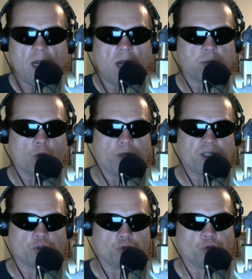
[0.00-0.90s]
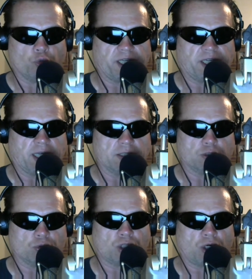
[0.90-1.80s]
I'm going to do it again
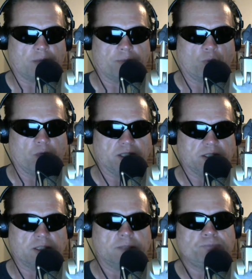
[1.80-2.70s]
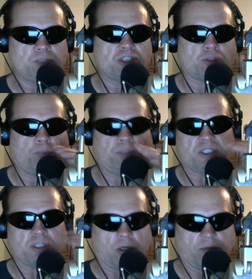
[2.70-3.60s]
so Trump wins, just to
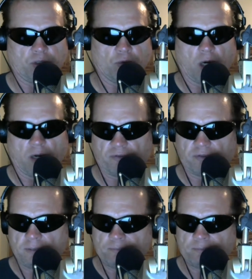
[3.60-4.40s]
piss all of you off.